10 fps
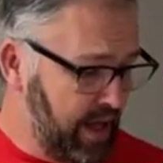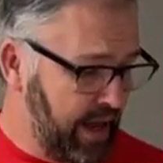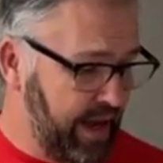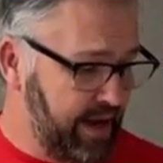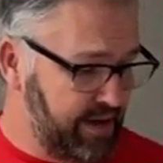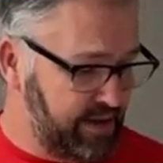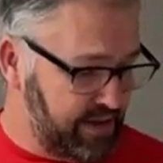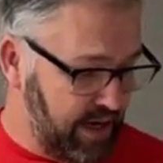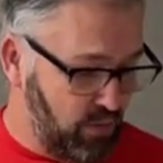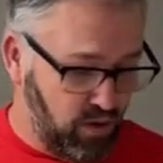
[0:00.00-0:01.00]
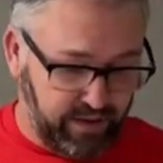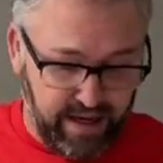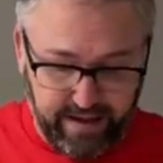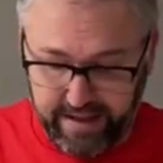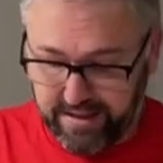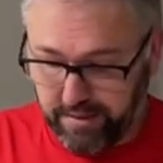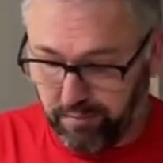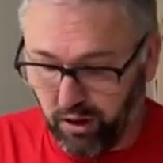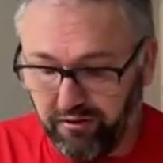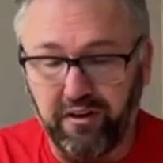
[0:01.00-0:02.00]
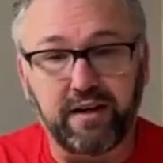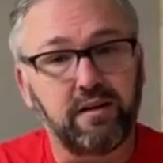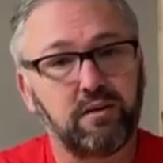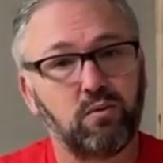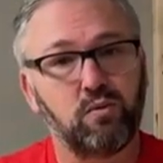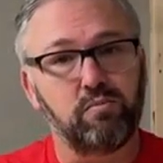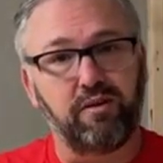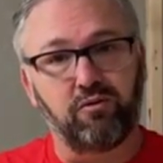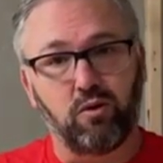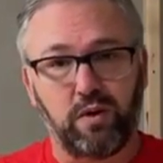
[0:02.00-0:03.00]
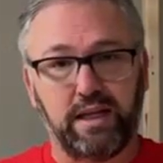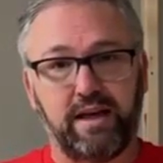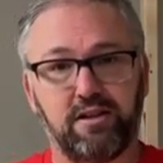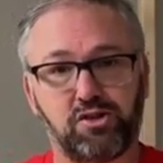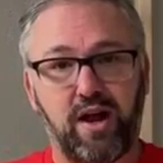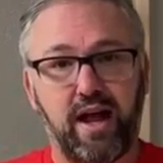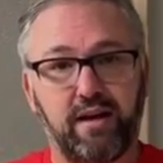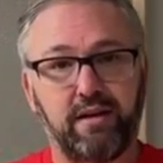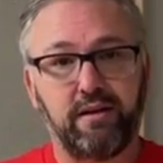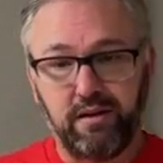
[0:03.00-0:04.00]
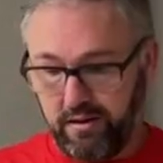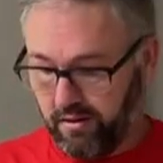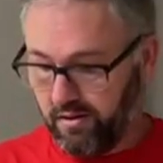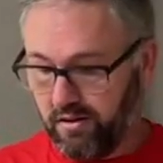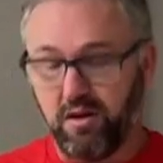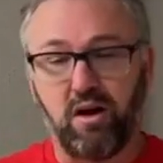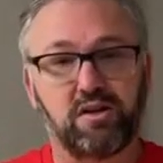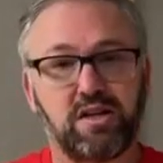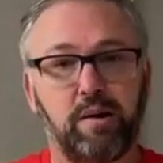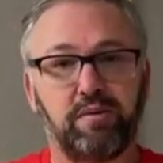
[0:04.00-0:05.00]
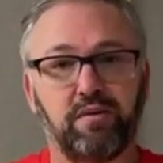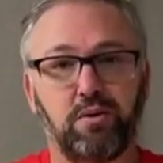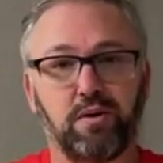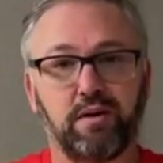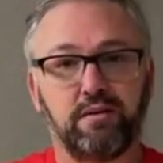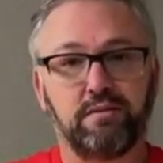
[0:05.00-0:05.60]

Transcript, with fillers: And I want that nice and perfect before we lay the track on top of the cork.